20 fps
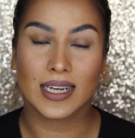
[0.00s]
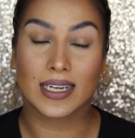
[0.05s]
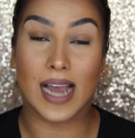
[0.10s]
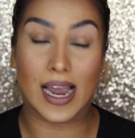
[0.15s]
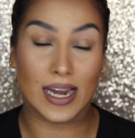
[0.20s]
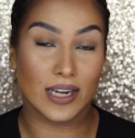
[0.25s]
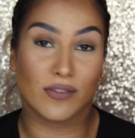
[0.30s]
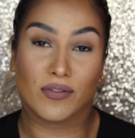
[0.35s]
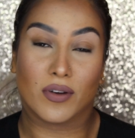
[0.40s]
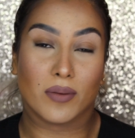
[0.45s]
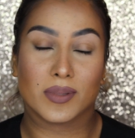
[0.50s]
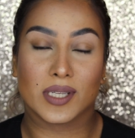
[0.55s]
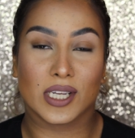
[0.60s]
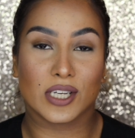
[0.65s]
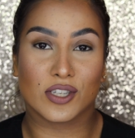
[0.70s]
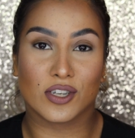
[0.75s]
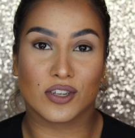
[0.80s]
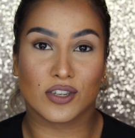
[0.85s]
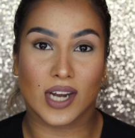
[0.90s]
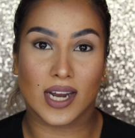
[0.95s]
kind of
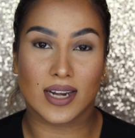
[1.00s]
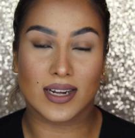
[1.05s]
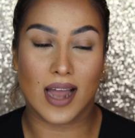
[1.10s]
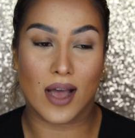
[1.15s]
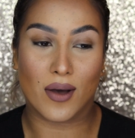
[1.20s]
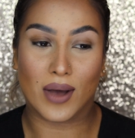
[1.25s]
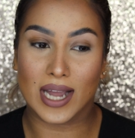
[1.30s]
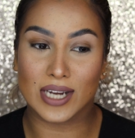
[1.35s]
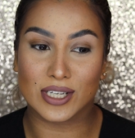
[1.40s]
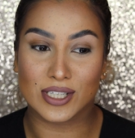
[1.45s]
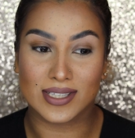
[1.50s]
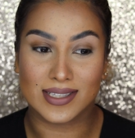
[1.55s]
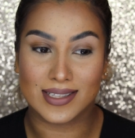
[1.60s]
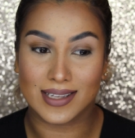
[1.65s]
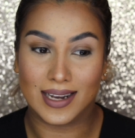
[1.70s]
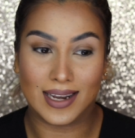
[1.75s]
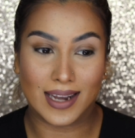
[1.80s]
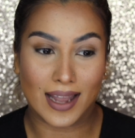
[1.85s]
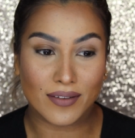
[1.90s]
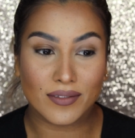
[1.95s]
obsession right now. I just
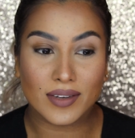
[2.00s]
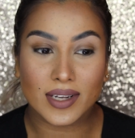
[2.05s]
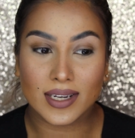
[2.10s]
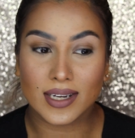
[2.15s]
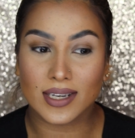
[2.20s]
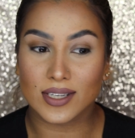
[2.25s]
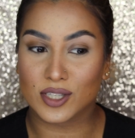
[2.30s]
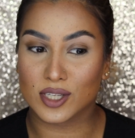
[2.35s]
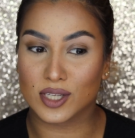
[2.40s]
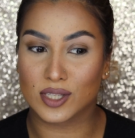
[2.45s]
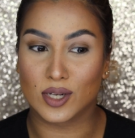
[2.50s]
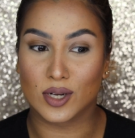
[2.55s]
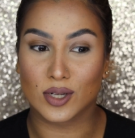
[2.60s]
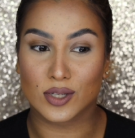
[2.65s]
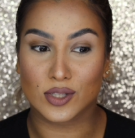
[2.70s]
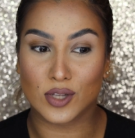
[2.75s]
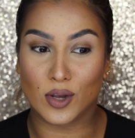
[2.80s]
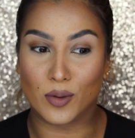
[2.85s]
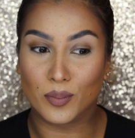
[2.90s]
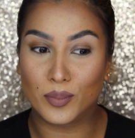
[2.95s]
love it. It just
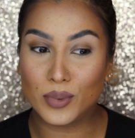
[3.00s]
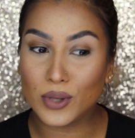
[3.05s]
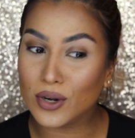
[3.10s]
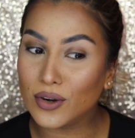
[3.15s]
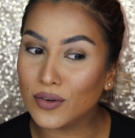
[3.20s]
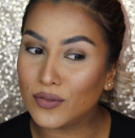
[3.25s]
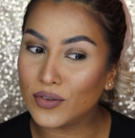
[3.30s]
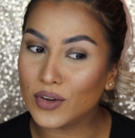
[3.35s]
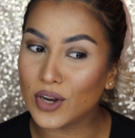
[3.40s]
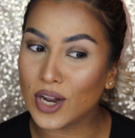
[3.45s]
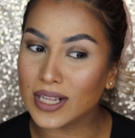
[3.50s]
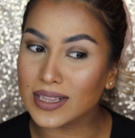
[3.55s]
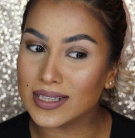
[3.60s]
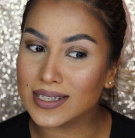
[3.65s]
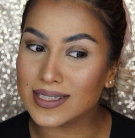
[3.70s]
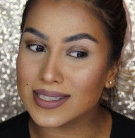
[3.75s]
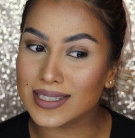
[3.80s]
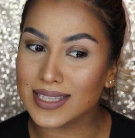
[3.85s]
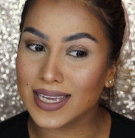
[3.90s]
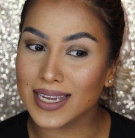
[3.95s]
looks so beautiful on
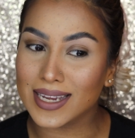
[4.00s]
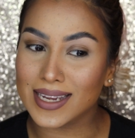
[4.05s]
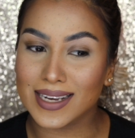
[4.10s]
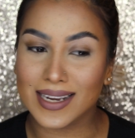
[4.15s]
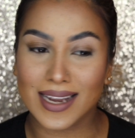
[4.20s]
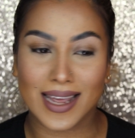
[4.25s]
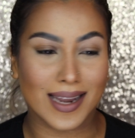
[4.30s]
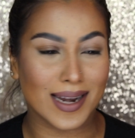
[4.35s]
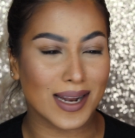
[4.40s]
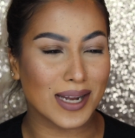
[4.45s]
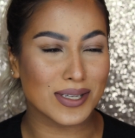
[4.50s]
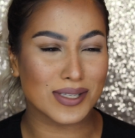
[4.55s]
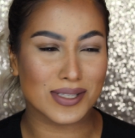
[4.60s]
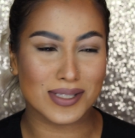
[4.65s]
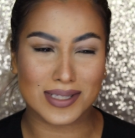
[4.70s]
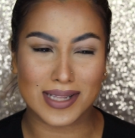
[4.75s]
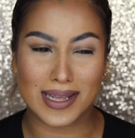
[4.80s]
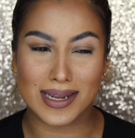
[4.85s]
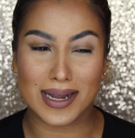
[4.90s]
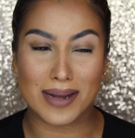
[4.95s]
the skin, and
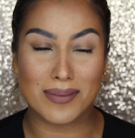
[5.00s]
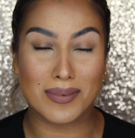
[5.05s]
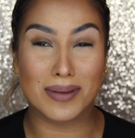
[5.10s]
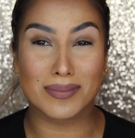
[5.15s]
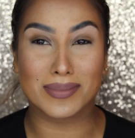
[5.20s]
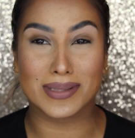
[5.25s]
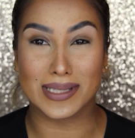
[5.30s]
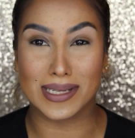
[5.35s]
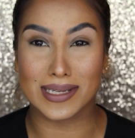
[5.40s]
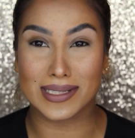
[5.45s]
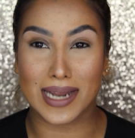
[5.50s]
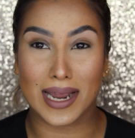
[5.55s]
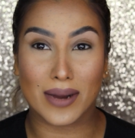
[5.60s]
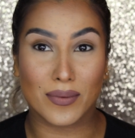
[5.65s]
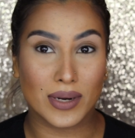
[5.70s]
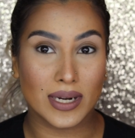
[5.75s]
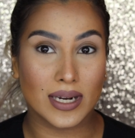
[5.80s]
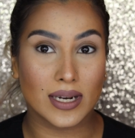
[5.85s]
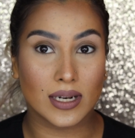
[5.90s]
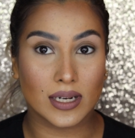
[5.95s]
I'm obsessed. I
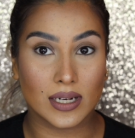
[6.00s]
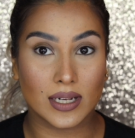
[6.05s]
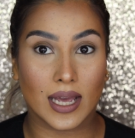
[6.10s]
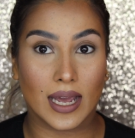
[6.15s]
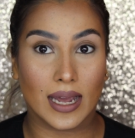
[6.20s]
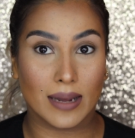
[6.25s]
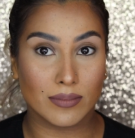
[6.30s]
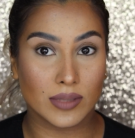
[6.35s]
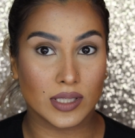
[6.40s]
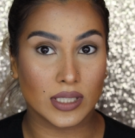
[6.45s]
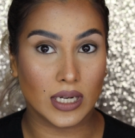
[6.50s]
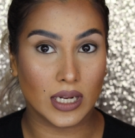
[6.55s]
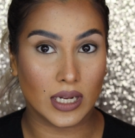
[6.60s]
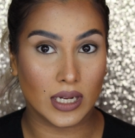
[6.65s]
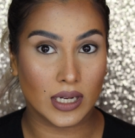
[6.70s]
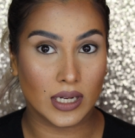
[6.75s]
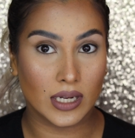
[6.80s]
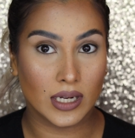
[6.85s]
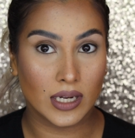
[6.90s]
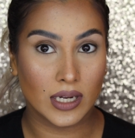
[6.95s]
went a little ham
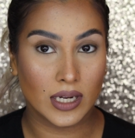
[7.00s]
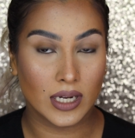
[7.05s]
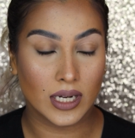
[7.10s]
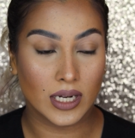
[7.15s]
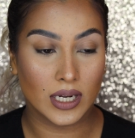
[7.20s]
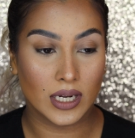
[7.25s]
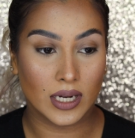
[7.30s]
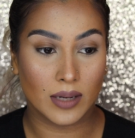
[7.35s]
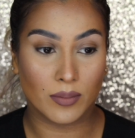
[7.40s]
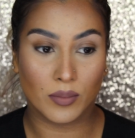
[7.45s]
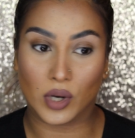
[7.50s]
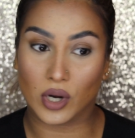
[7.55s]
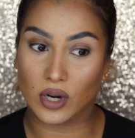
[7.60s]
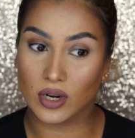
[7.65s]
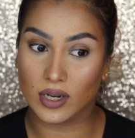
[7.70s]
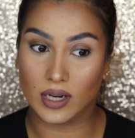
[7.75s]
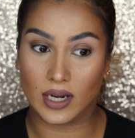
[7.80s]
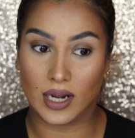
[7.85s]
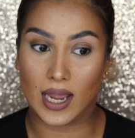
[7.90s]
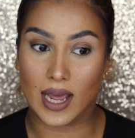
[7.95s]
today, not
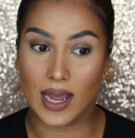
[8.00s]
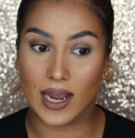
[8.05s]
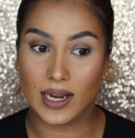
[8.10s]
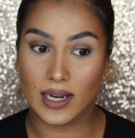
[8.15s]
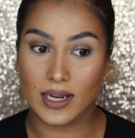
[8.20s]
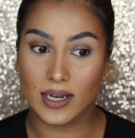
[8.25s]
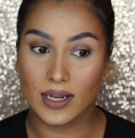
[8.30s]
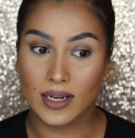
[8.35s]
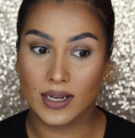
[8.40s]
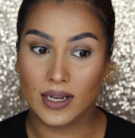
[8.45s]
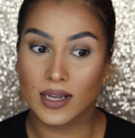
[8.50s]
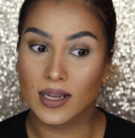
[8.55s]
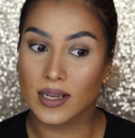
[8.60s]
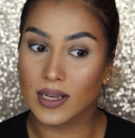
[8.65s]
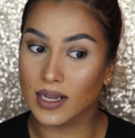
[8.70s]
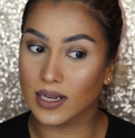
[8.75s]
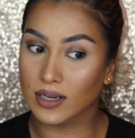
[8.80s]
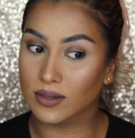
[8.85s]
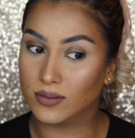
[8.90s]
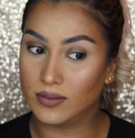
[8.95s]
gonna lie.
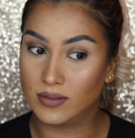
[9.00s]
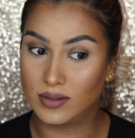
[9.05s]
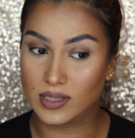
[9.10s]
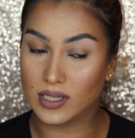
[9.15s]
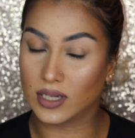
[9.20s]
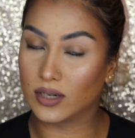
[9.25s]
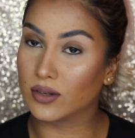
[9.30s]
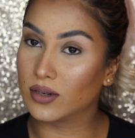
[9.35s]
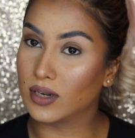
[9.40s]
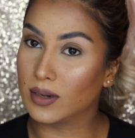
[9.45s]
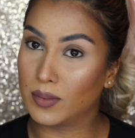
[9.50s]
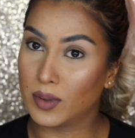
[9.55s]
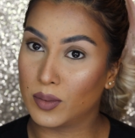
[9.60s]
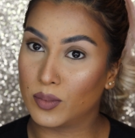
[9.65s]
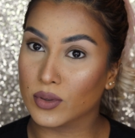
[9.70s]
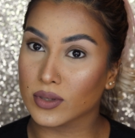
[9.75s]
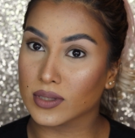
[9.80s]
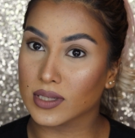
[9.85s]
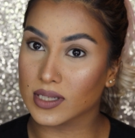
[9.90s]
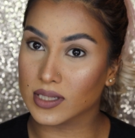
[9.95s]
Silver
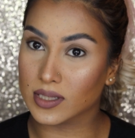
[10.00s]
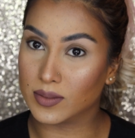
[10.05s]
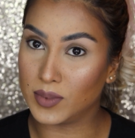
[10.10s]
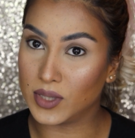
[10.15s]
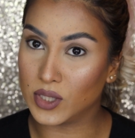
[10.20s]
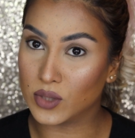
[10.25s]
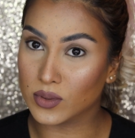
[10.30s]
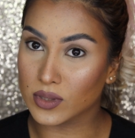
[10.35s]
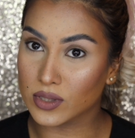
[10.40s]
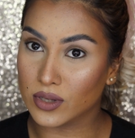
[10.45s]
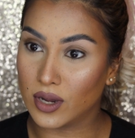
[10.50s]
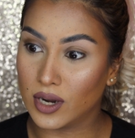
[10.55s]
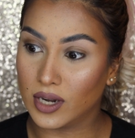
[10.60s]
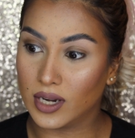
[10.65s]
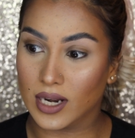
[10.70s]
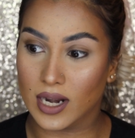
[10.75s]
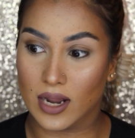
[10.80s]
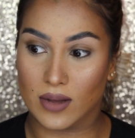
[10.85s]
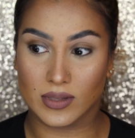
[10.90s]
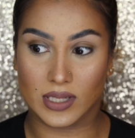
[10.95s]
Ramaphosa's speech was
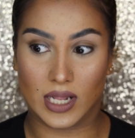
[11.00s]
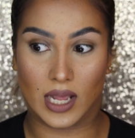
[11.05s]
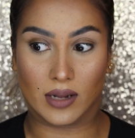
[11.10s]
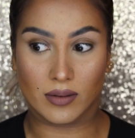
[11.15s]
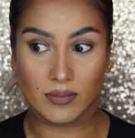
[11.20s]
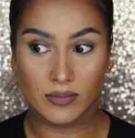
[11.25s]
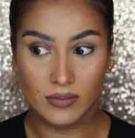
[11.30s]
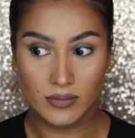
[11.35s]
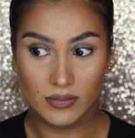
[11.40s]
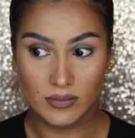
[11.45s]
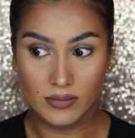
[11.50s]
on, and I was like,